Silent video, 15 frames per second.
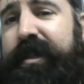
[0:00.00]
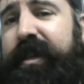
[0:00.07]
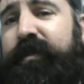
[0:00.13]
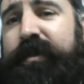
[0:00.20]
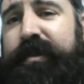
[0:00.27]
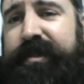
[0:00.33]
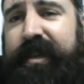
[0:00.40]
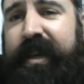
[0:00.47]
in
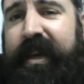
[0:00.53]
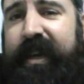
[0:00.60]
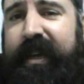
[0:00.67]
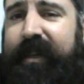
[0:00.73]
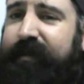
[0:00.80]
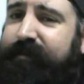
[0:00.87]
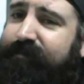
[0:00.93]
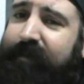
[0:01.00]
was
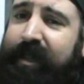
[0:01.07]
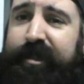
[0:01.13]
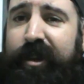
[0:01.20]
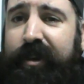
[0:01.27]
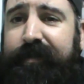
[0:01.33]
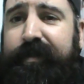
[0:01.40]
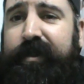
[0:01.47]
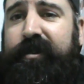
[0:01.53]
saying there's
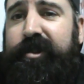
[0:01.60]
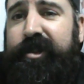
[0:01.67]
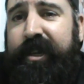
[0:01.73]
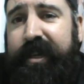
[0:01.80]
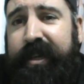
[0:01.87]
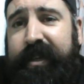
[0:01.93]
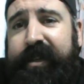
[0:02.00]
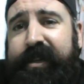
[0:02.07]
no future
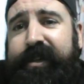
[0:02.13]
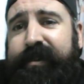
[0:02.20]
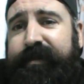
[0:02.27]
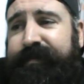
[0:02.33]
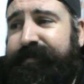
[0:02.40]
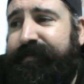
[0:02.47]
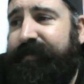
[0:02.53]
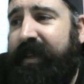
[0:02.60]
here, you know,
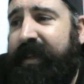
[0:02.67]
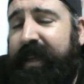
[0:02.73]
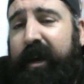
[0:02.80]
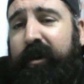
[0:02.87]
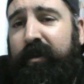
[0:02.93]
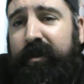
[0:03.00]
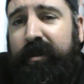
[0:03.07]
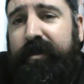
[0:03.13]
and they
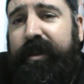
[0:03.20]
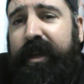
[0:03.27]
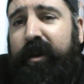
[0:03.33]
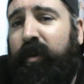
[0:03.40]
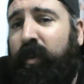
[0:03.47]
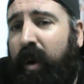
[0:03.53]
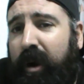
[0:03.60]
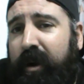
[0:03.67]

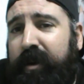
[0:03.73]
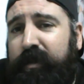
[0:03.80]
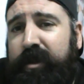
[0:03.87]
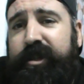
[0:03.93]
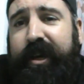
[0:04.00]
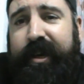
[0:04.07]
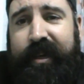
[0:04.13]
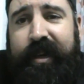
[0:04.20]
were worried,
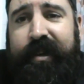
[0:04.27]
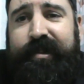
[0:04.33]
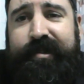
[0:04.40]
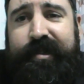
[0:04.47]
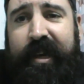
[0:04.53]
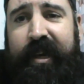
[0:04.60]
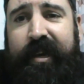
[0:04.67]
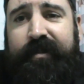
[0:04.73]
which I can
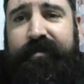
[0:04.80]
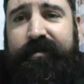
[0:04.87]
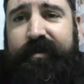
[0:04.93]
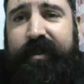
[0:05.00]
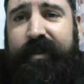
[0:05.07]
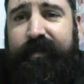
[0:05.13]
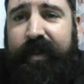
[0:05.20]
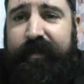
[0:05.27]
understand
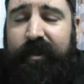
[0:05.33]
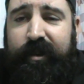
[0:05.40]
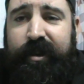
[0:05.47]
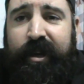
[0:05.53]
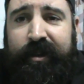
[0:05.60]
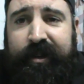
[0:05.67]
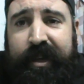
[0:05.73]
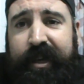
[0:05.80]
if they've got
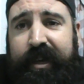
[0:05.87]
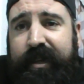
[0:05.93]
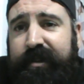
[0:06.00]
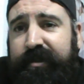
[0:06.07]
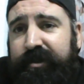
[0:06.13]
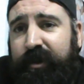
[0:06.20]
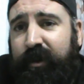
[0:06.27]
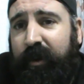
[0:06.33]
young
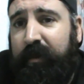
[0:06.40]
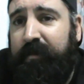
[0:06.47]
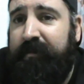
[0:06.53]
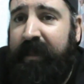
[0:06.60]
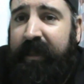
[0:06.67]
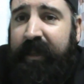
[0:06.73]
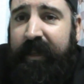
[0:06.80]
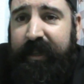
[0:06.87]
kids or
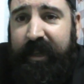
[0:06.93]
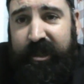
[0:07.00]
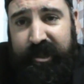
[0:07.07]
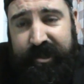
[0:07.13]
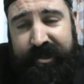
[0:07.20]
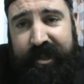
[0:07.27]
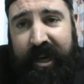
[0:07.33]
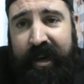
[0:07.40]
they're
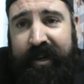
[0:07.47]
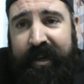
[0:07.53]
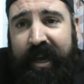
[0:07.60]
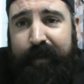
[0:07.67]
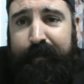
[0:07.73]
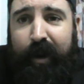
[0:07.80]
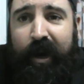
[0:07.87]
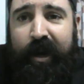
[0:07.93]
just starting
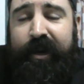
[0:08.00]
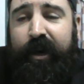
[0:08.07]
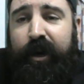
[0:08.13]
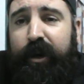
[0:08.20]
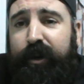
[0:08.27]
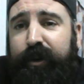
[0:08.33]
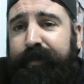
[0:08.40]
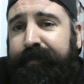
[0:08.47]
out buying a
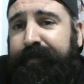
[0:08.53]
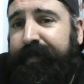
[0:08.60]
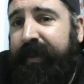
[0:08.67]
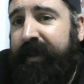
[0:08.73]
home,